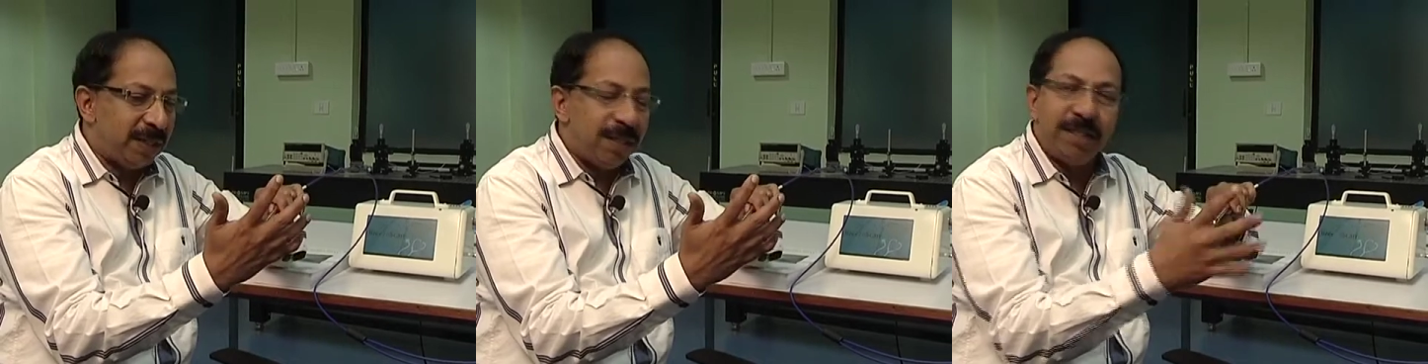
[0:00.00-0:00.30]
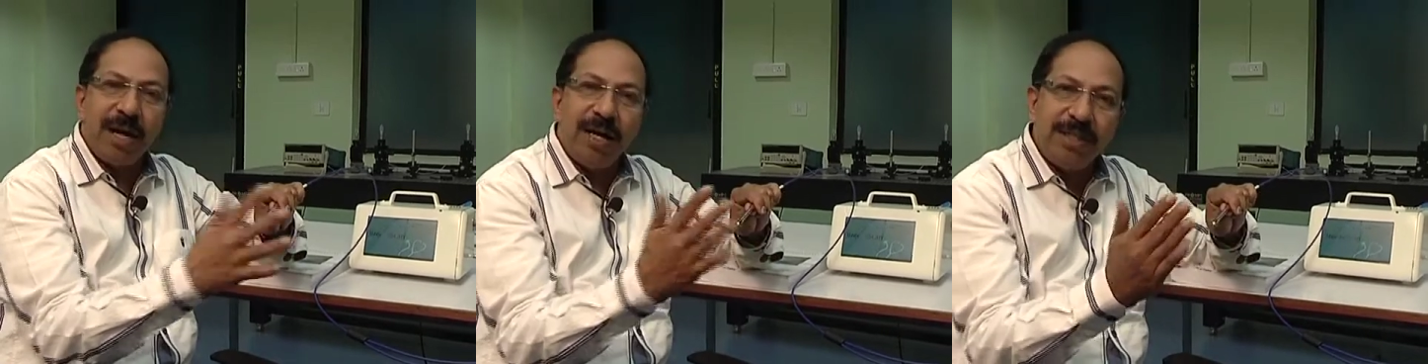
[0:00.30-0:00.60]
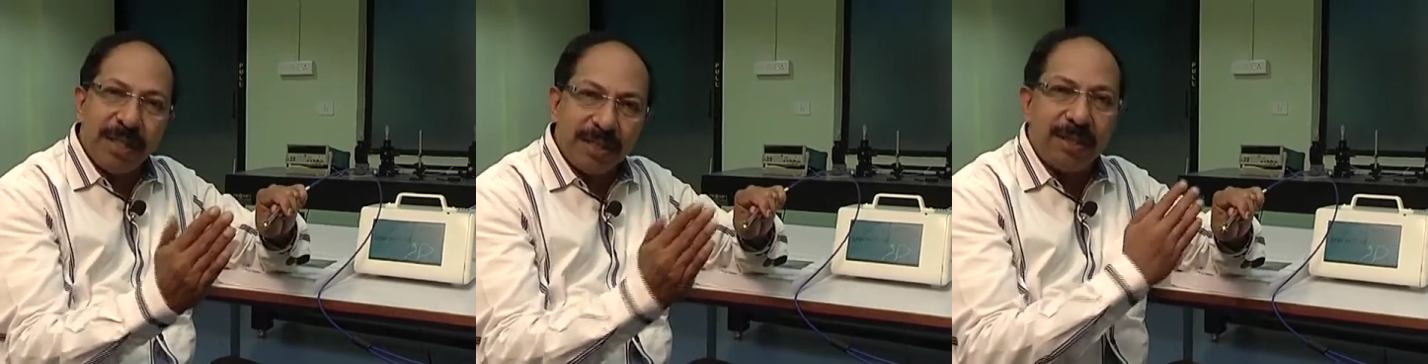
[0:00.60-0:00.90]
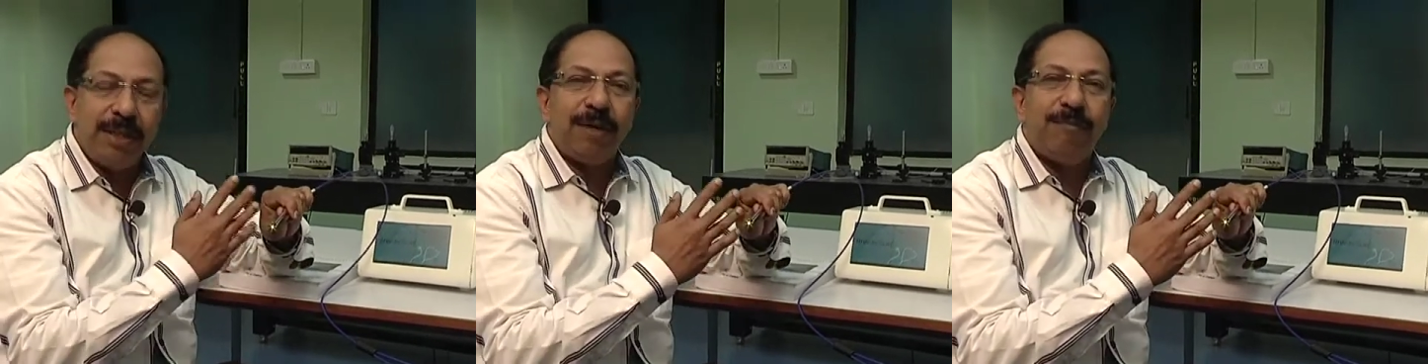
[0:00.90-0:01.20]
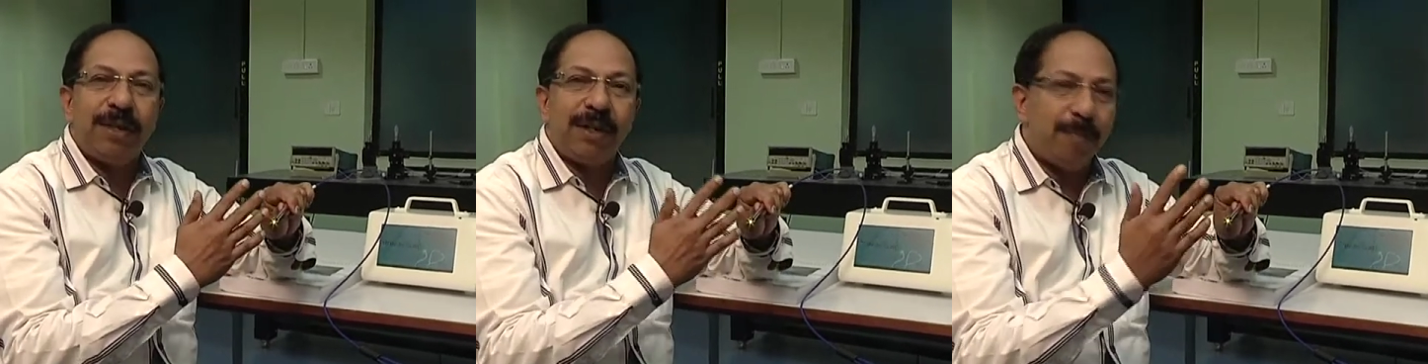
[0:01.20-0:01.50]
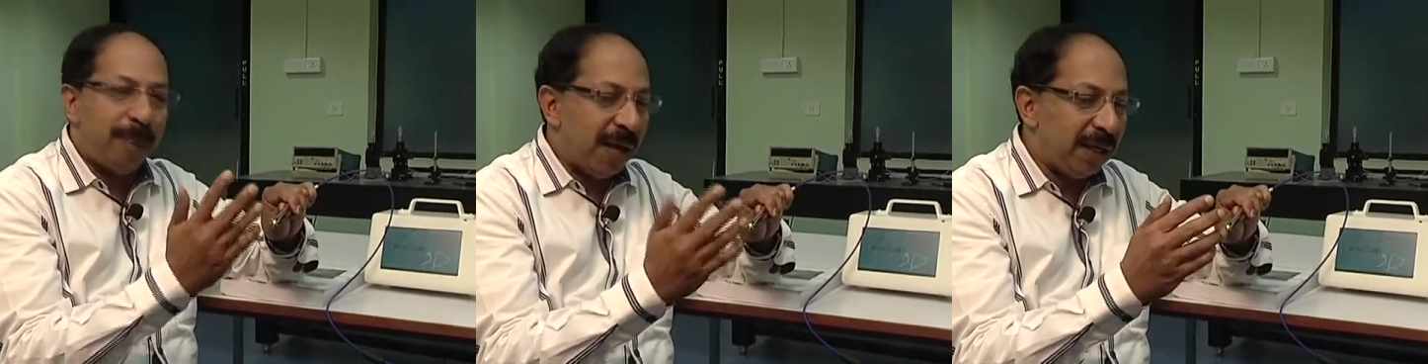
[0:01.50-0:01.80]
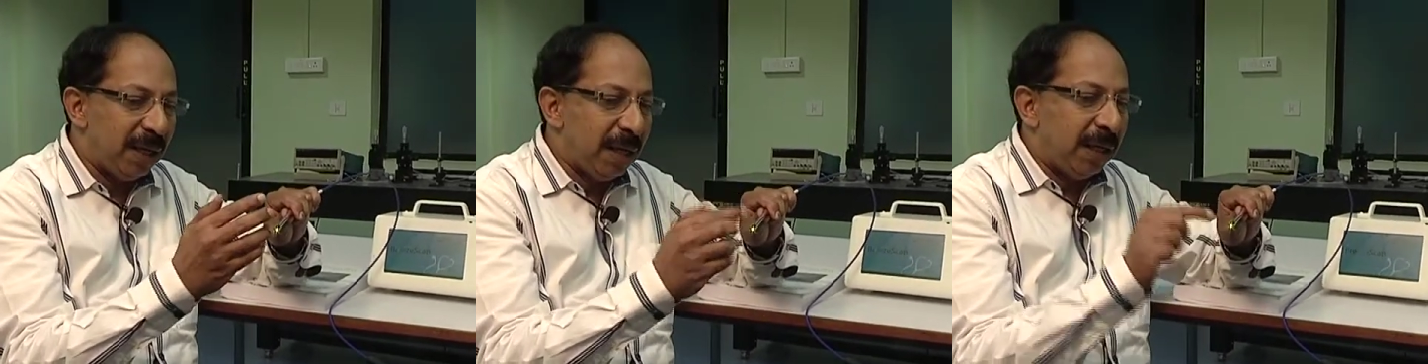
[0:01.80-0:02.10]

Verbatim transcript: It is not just reflected back.